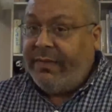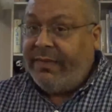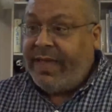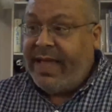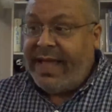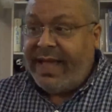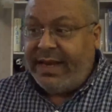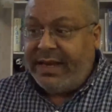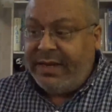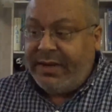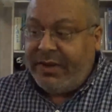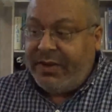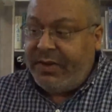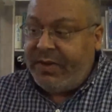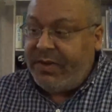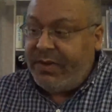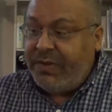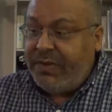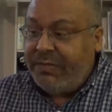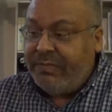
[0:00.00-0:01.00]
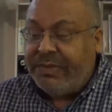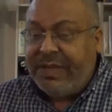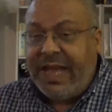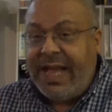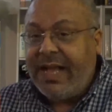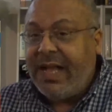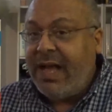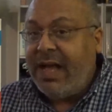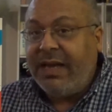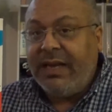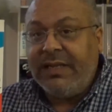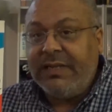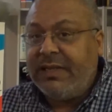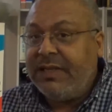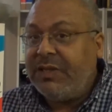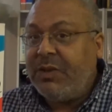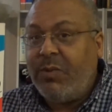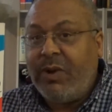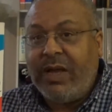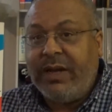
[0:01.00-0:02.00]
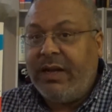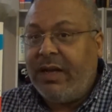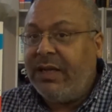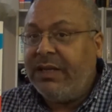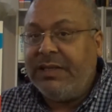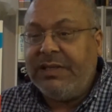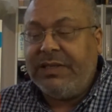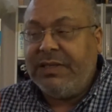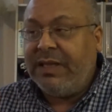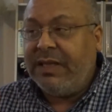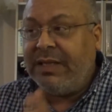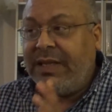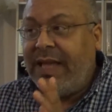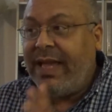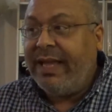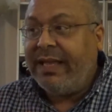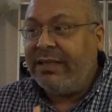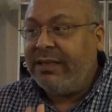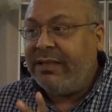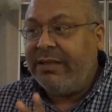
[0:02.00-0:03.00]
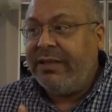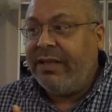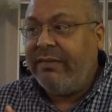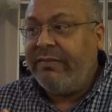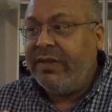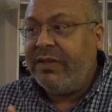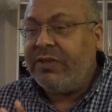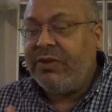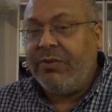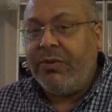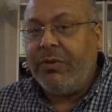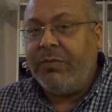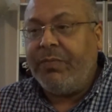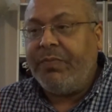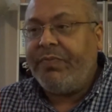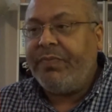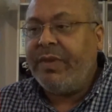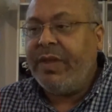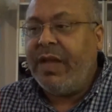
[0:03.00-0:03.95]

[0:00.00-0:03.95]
that black audiences and white audiences alike love this group.